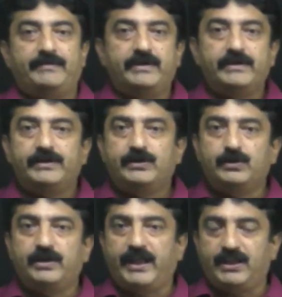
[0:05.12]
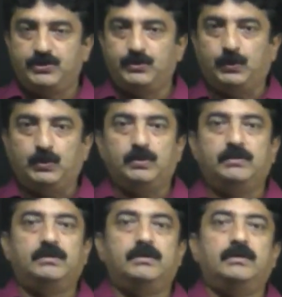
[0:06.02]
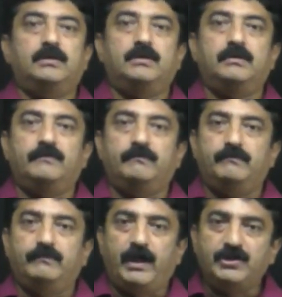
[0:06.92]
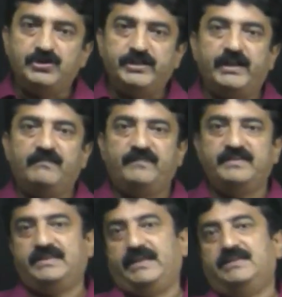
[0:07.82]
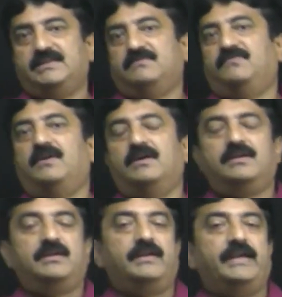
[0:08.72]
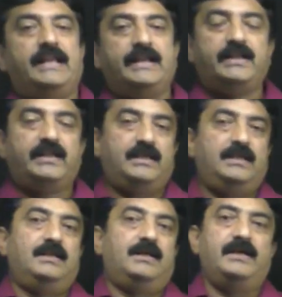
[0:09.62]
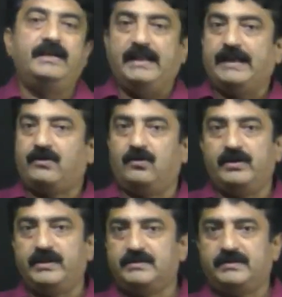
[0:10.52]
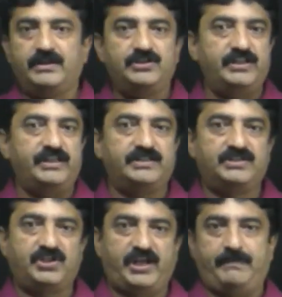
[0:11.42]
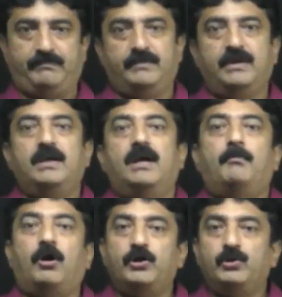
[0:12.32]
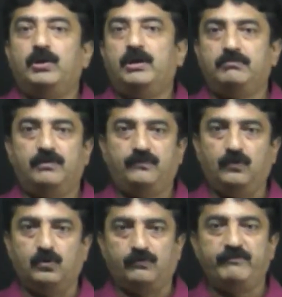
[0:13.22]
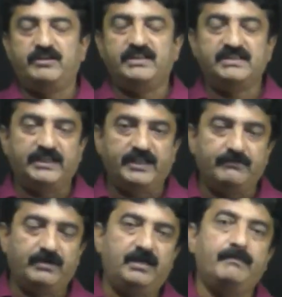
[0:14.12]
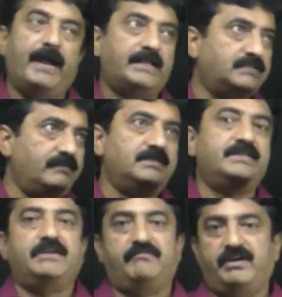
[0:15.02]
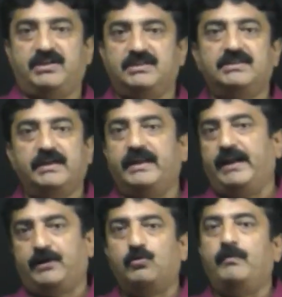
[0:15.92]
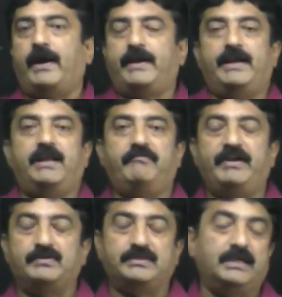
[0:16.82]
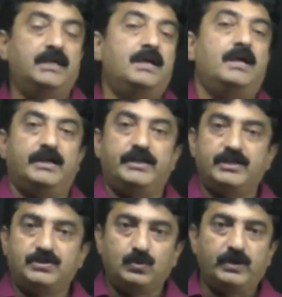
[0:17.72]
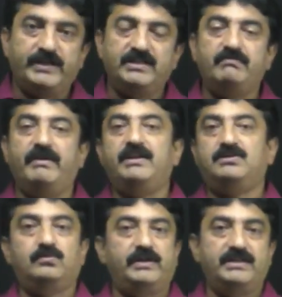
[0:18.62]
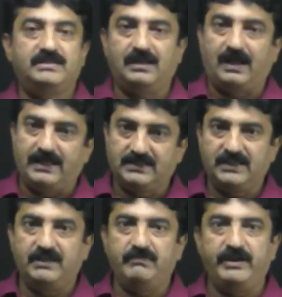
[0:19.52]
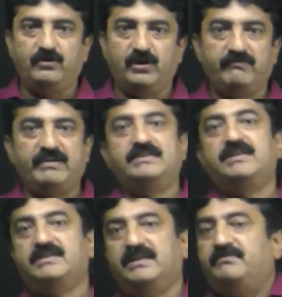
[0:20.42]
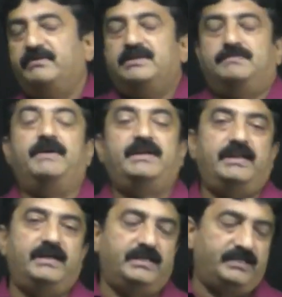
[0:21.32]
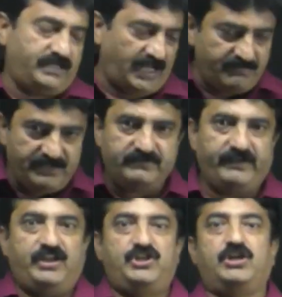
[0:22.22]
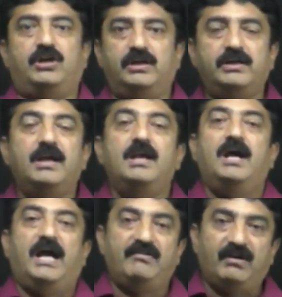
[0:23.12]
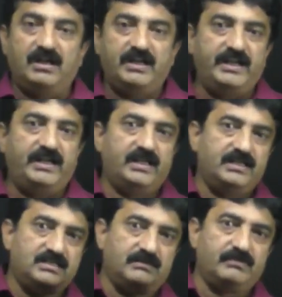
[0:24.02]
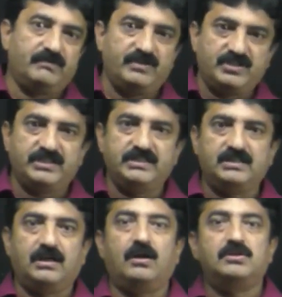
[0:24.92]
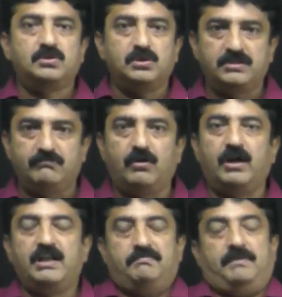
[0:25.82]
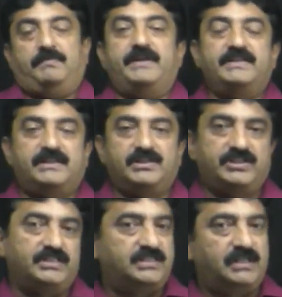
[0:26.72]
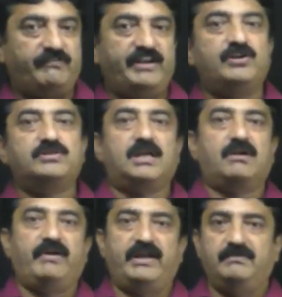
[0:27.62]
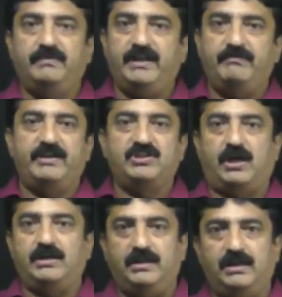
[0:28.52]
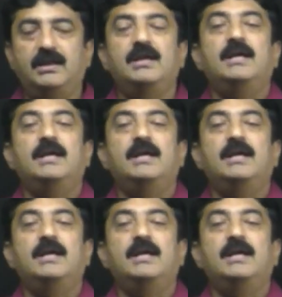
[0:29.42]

am here to teach you engineering physics for electrical and electronics engineer stream, module number 4, which is nothing but Maxwell's equations and electromagnetic waves. Dear students, many students are asking me to revise the syllabus, but time is very short. I have already done some revisions and also some model paper discussions. The videos are available in my channel.